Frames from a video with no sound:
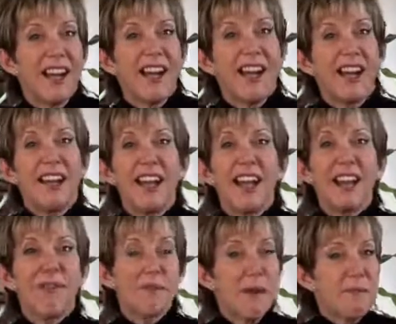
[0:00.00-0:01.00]
And
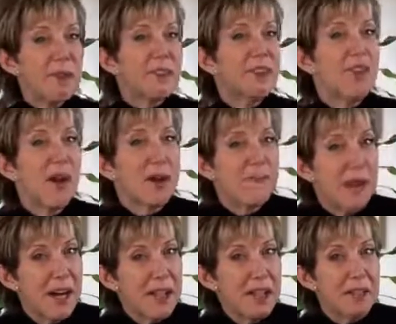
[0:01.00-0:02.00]
remember, it's not
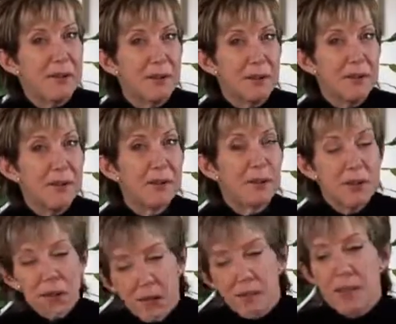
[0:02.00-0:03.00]
about you. We're
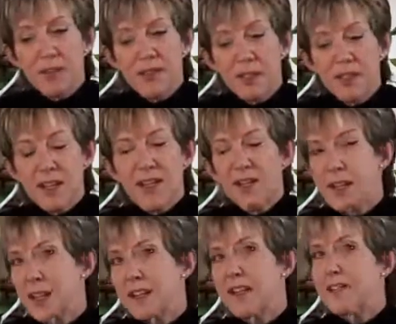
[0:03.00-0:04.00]
talking about success
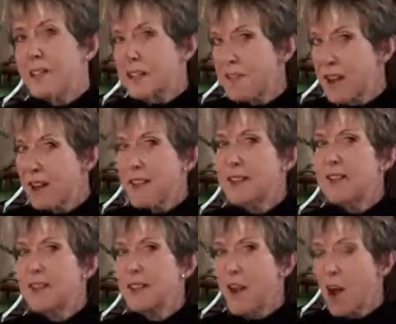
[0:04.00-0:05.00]
again, and success
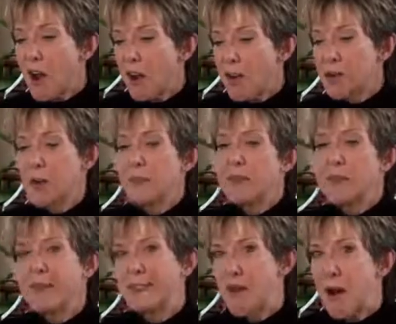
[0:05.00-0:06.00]
is
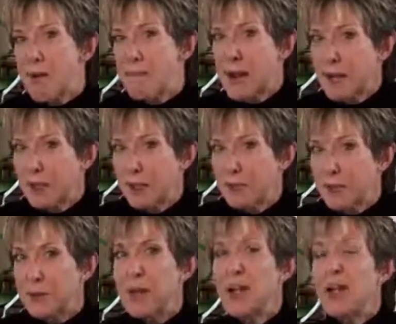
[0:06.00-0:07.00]
ultimately not about
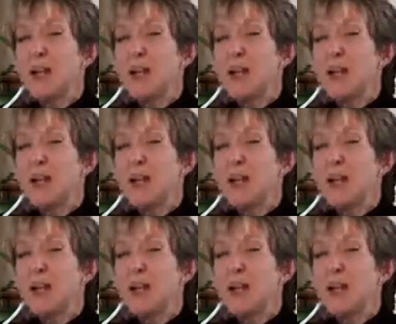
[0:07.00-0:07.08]
you.